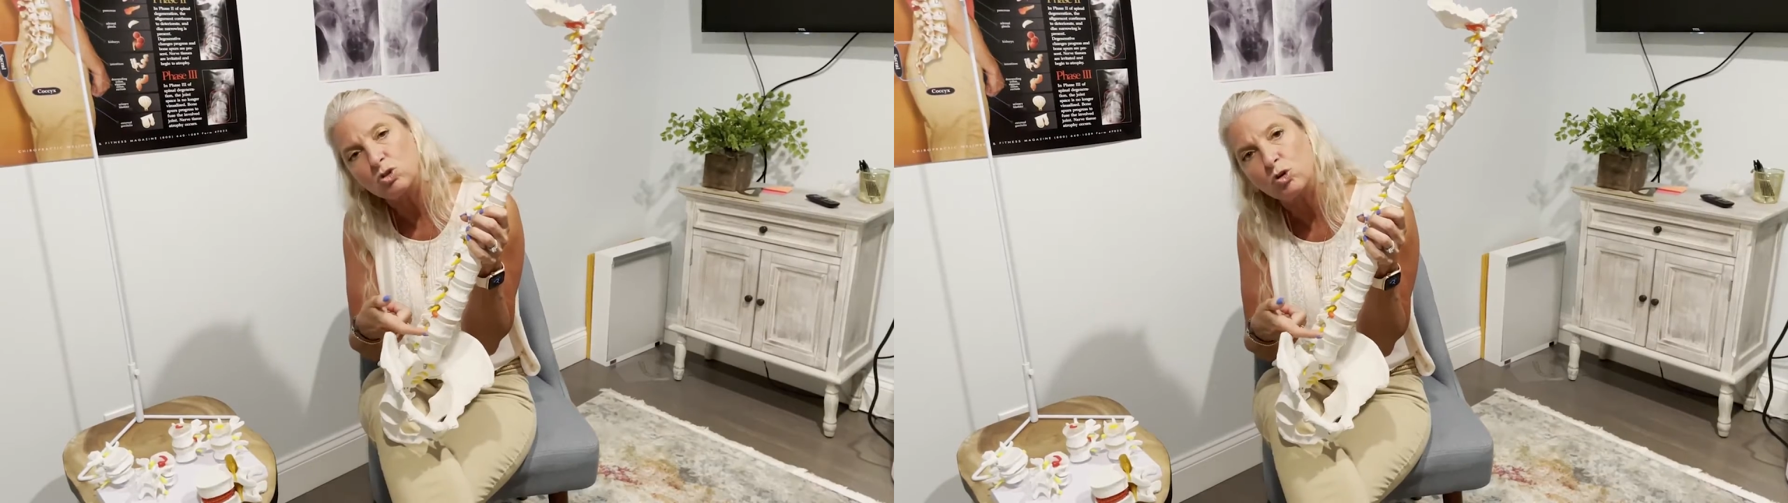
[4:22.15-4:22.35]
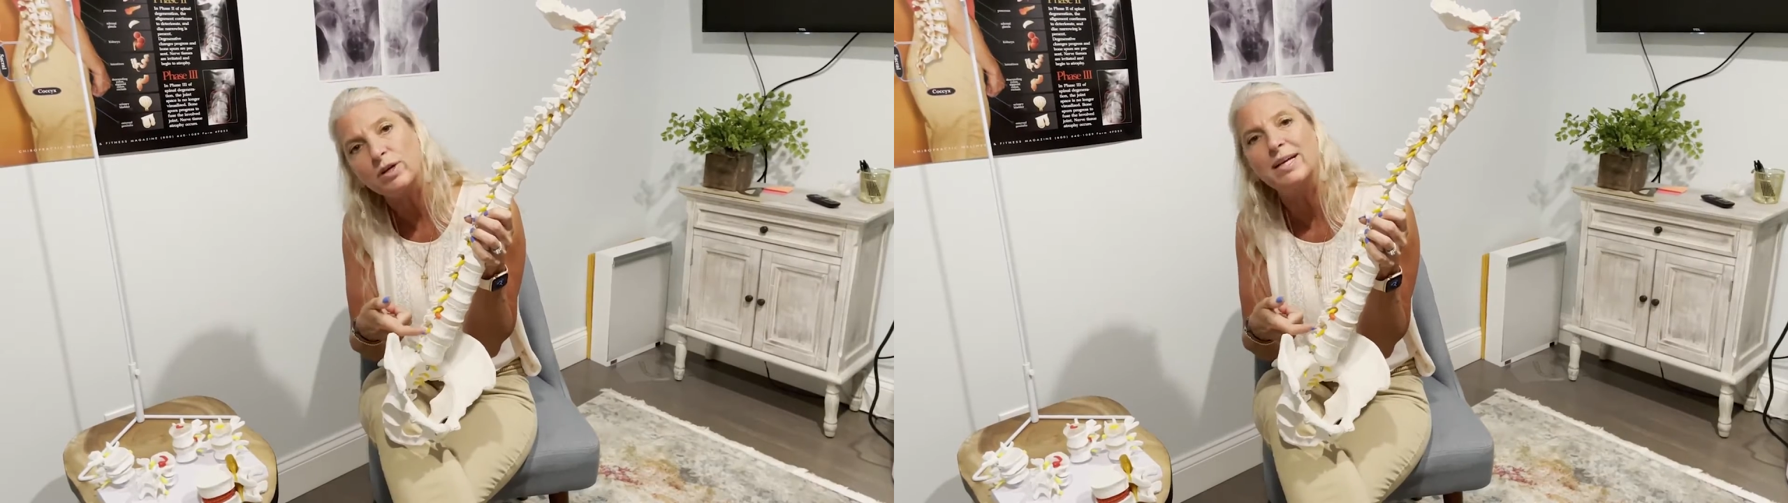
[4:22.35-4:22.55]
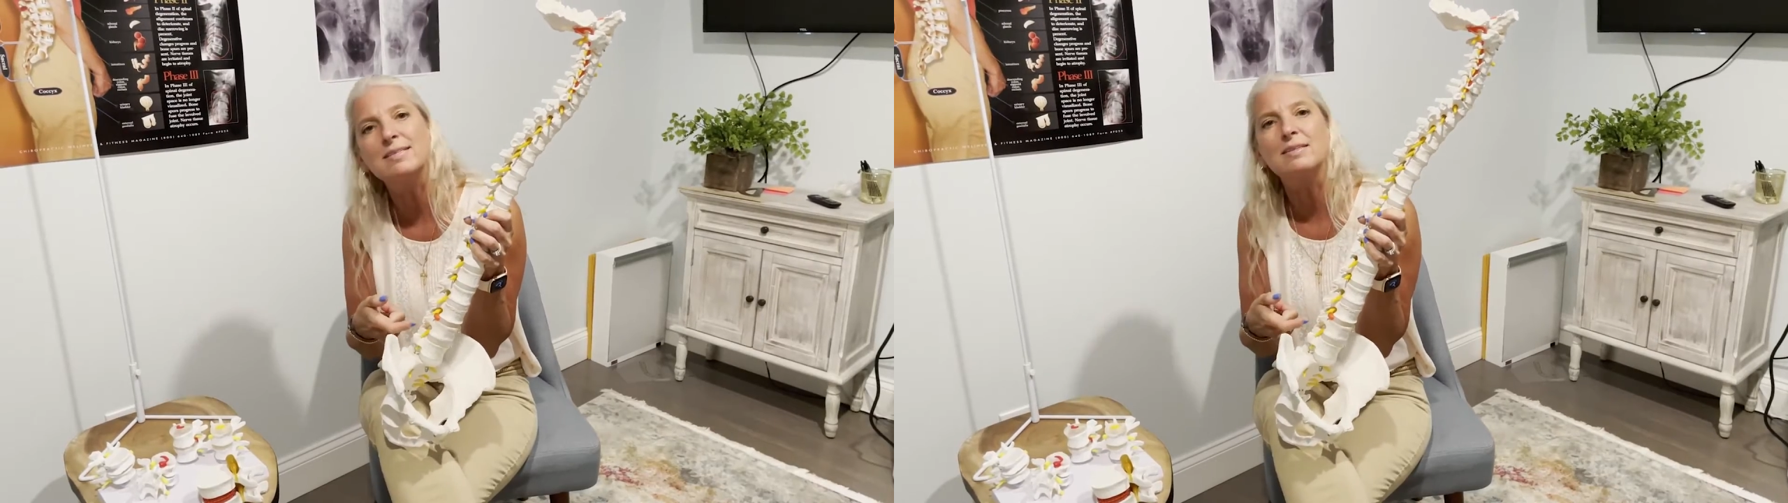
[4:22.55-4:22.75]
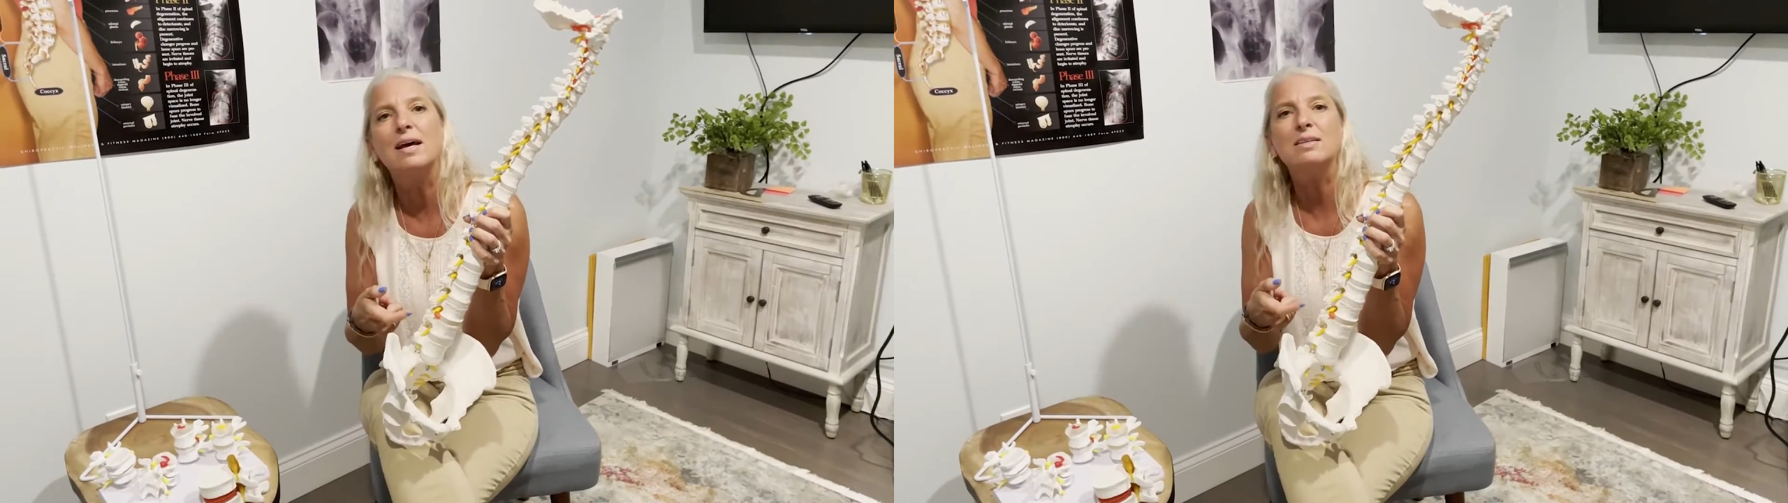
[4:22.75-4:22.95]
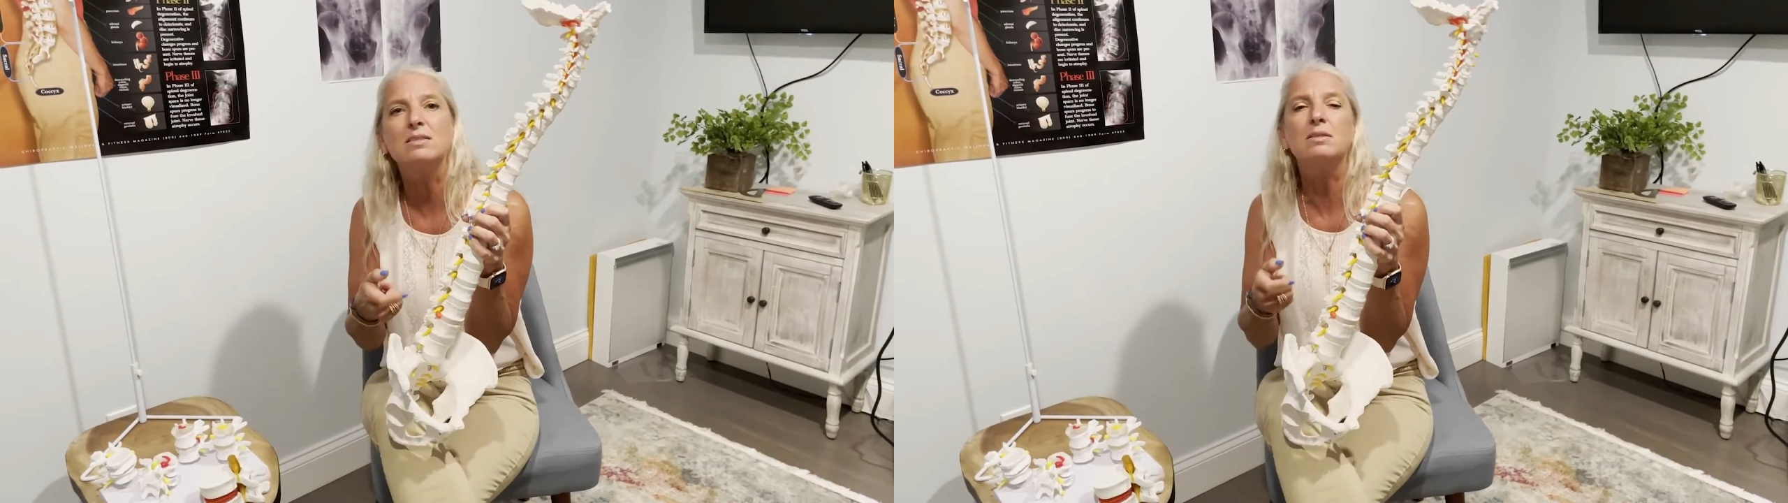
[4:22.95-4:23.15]
creates
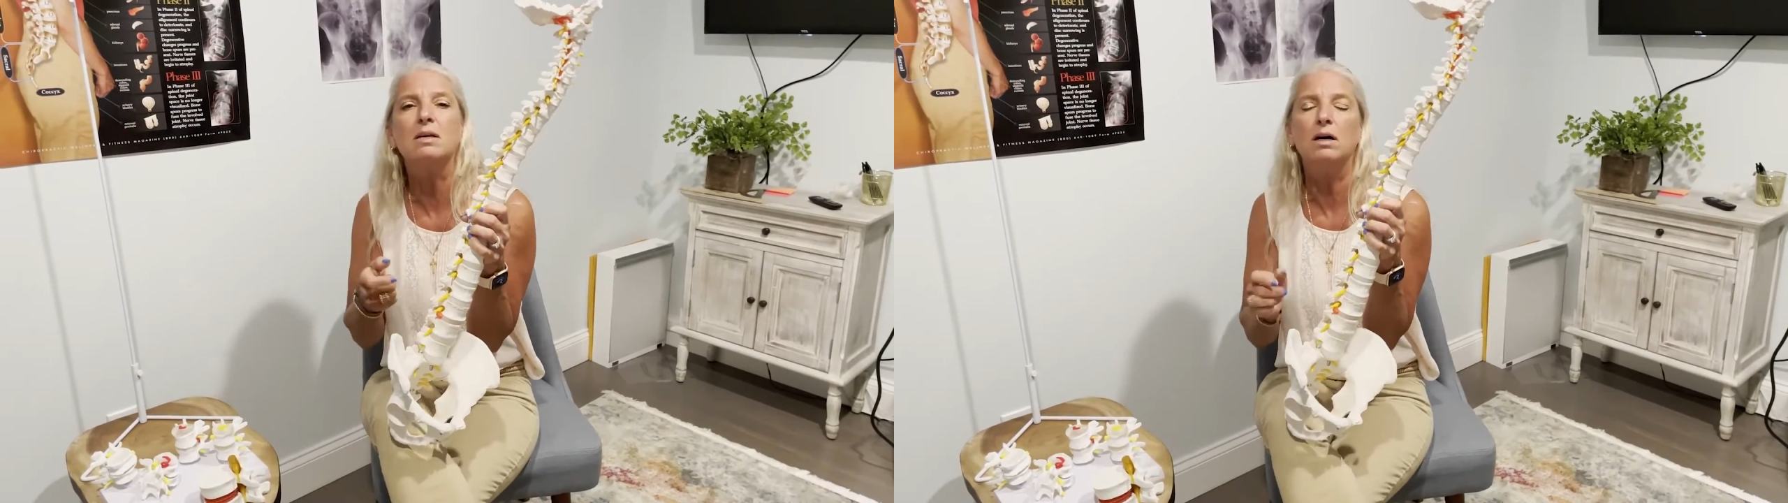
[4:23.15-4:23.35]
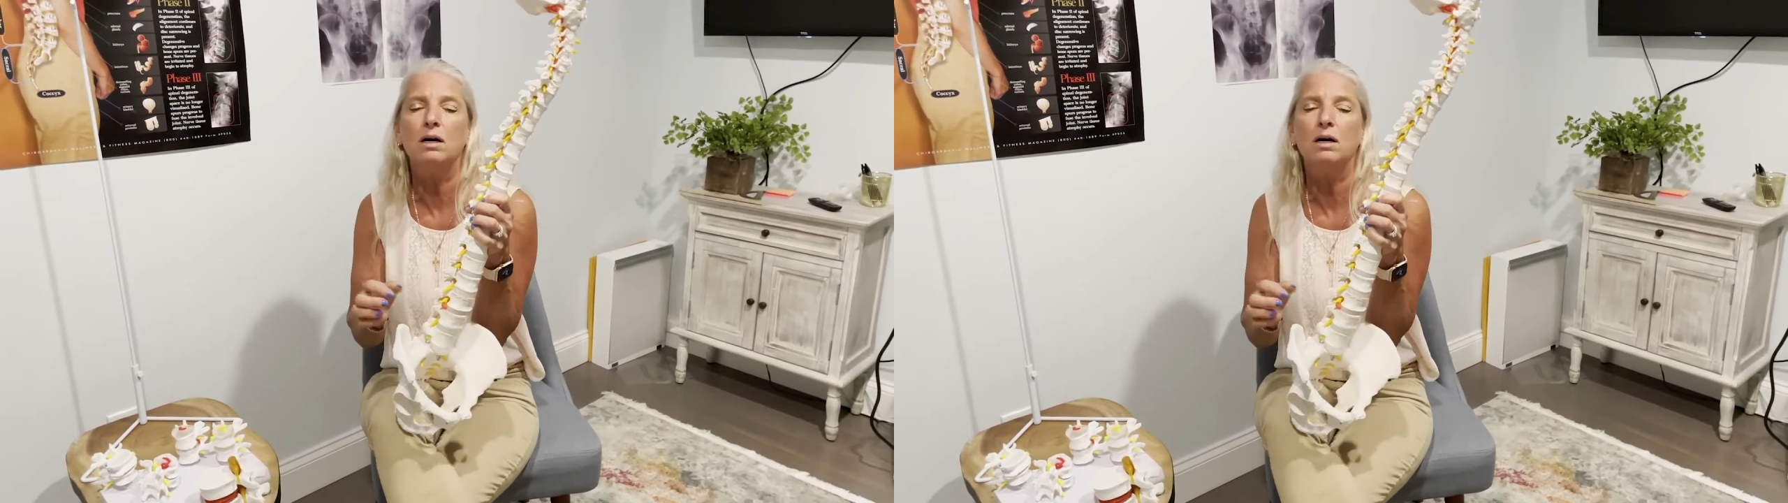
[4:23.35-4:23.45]
less